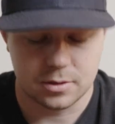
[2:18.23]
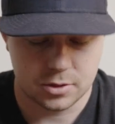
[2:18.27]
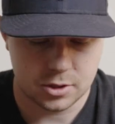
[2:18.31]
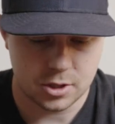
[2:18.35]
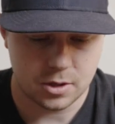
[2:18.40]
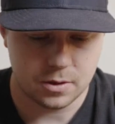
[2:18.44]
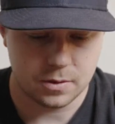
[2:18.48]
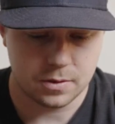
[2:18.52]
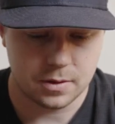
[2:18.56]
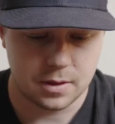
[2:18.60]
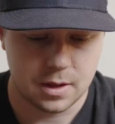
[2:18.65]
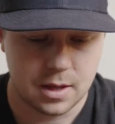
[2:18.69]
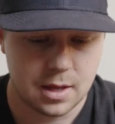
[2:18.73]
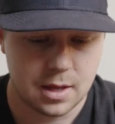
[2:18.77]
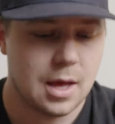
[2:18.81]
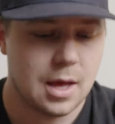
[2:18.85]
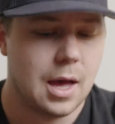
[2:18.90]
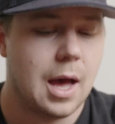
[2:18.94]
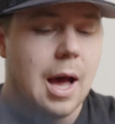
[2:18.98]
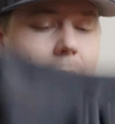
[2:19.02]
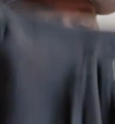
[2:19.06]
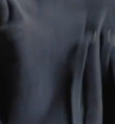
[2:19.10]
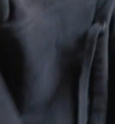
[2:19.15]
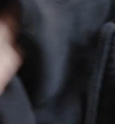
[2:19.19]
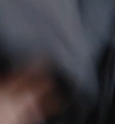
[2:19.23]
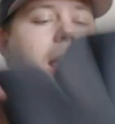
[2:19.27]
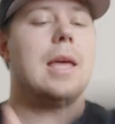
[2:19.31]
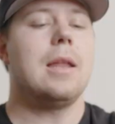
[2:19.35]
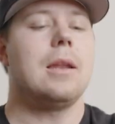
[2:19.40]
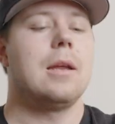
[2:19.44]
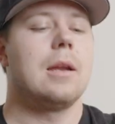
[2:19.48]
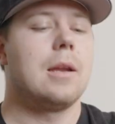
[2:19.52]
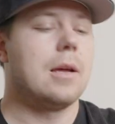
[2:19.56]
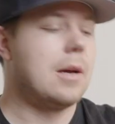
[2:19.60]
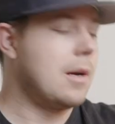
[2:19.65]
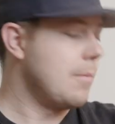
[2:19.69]
So I
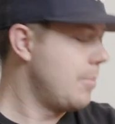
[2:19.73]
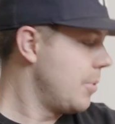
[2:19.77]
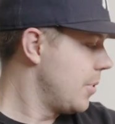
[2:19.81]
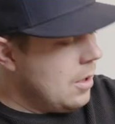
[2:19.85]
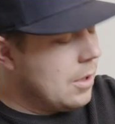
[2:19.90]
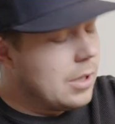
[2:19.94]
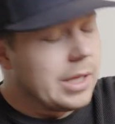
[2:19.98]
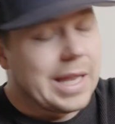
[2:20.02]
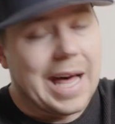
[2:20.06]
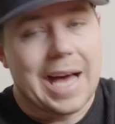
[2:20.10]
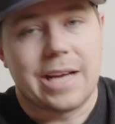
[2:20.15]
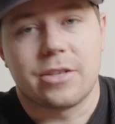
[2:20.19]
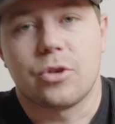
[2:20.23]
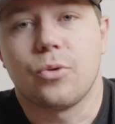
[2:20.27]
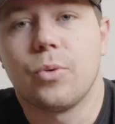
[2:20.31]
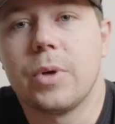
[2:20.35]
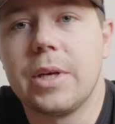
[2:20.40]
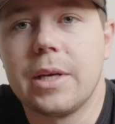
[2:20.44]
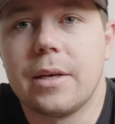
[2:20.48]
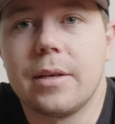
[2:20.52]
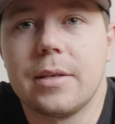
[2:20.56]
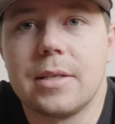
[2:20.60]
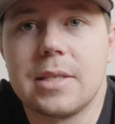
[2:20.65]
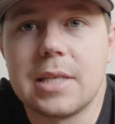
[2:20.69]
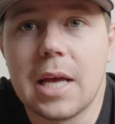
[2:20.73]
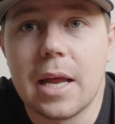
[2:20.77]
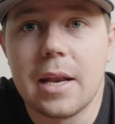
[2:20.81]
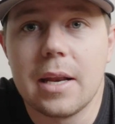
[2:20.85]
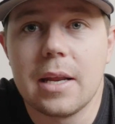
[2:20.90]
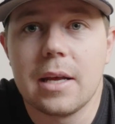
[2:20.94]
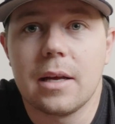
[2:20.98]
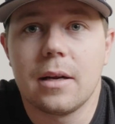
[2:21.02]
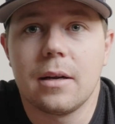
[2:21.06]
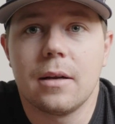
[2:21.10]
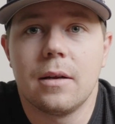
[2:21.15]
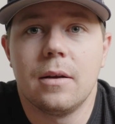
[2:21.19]
ended up last week
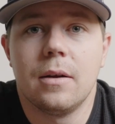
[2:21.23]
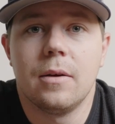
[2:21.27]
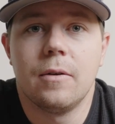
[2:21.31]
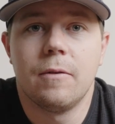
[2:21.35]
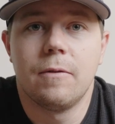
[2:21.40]
sending